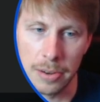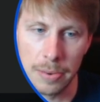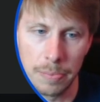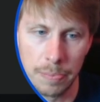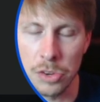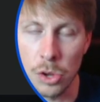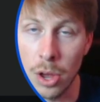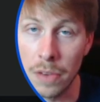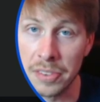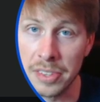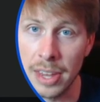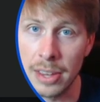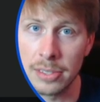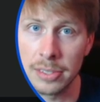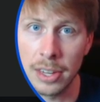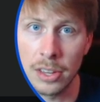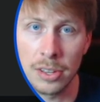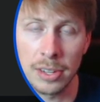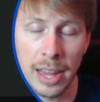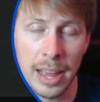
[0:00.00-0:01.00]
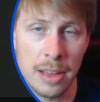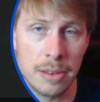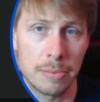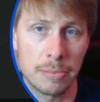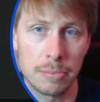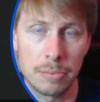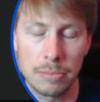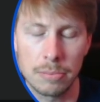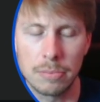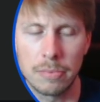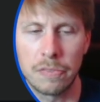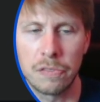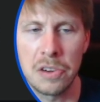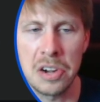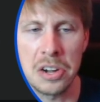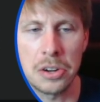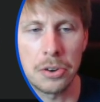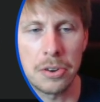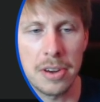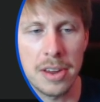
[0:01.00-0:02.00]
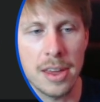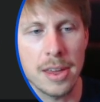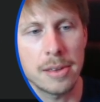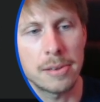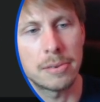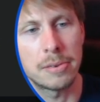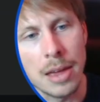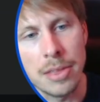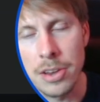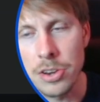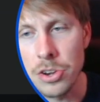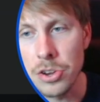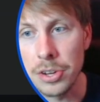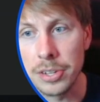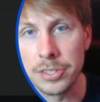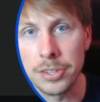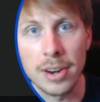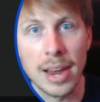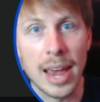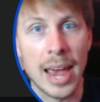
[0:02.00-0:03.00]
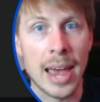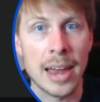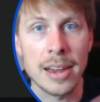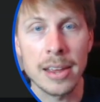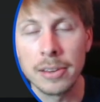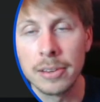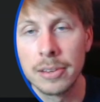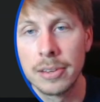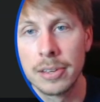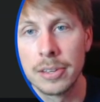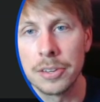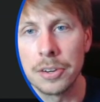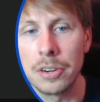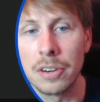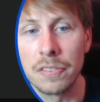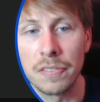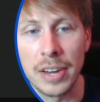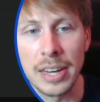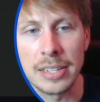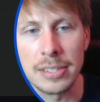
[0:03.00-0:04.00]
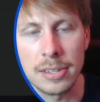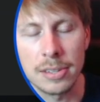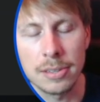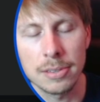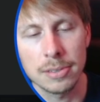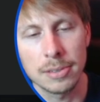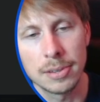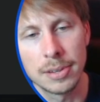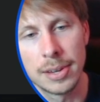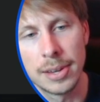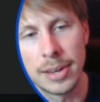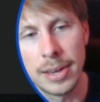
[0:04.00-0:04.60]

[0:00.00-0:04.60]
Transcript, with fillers: If you don't have a Tailscale account, free to create, and then you can start adding your devices